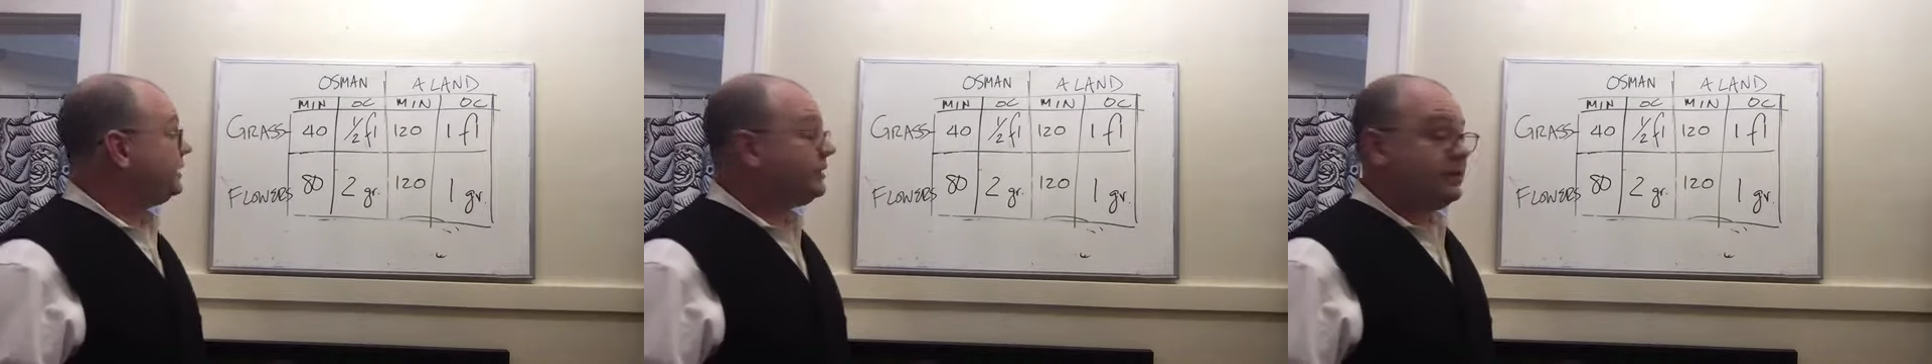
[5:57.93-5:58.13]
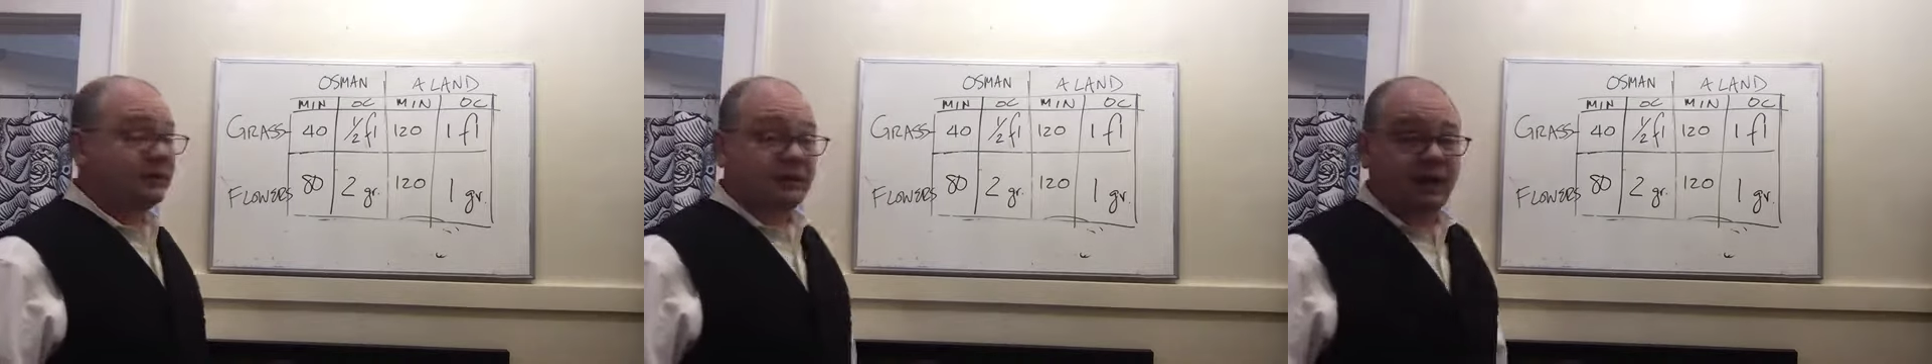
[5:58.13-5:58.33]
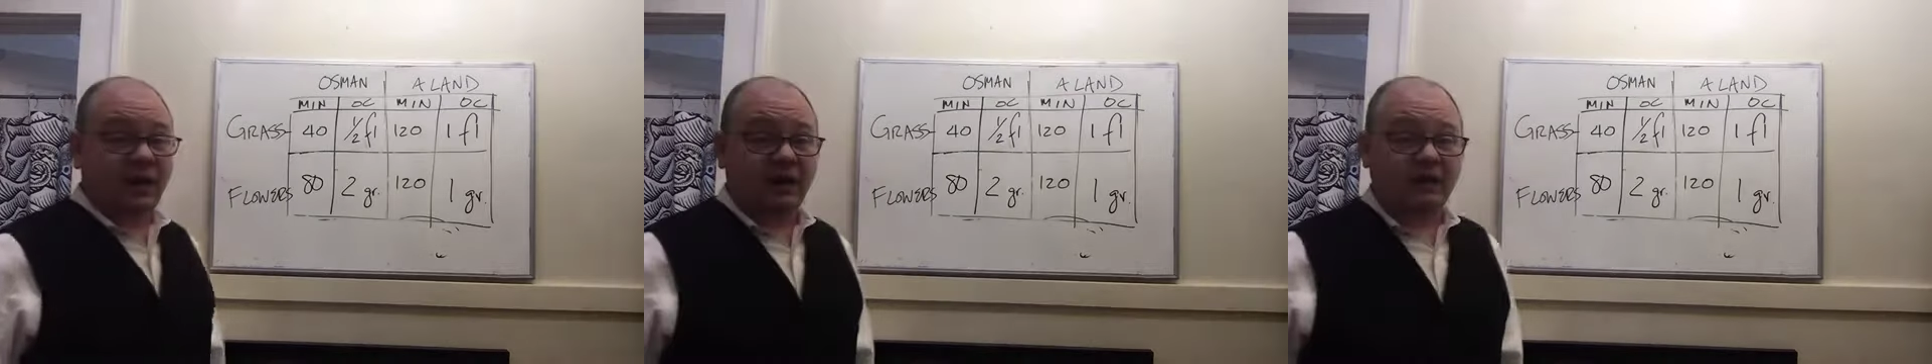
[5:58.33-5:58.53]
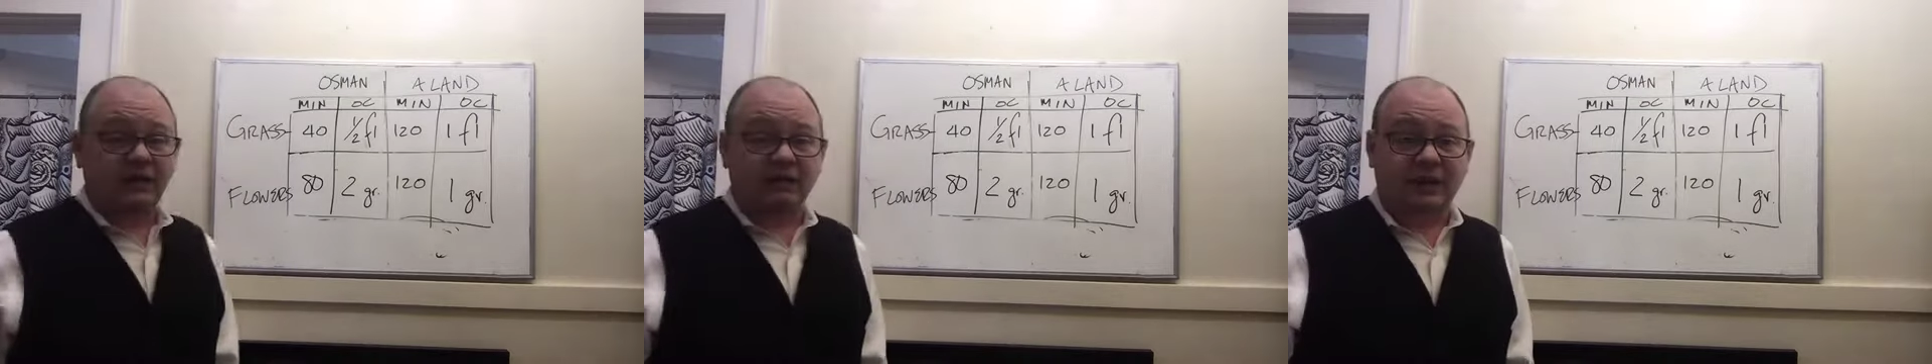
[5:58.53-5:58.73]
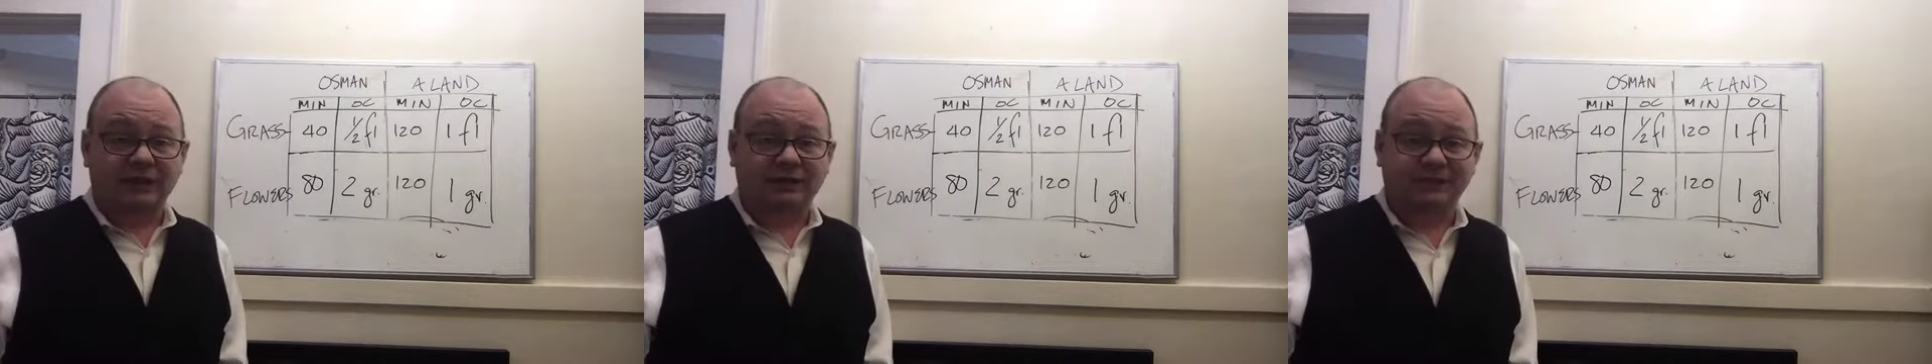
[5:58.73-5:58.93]
than
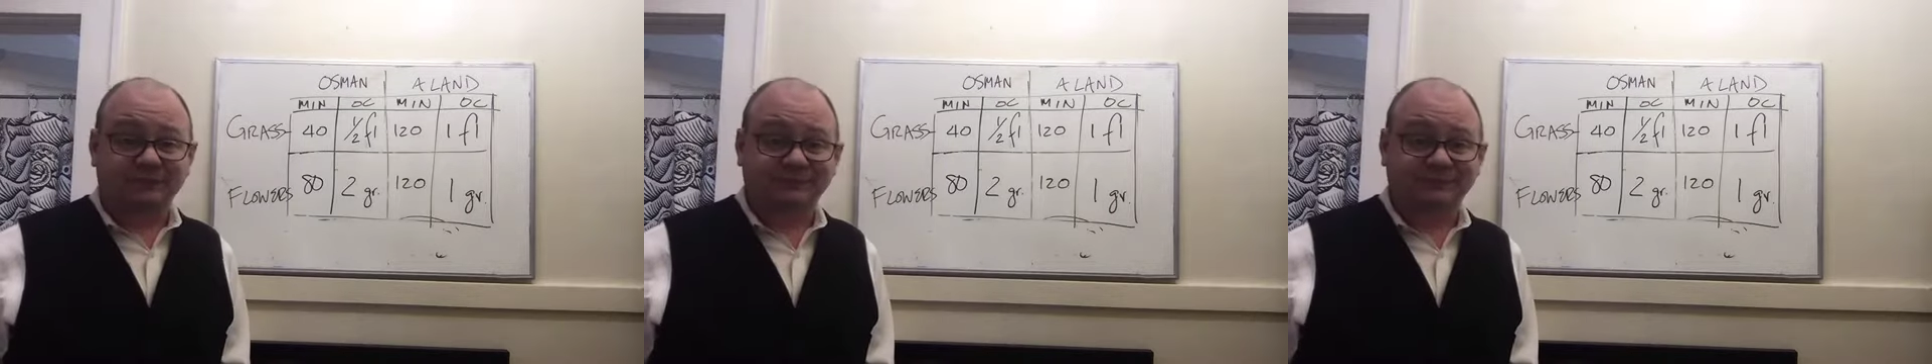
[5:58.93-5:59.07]
Kakalan.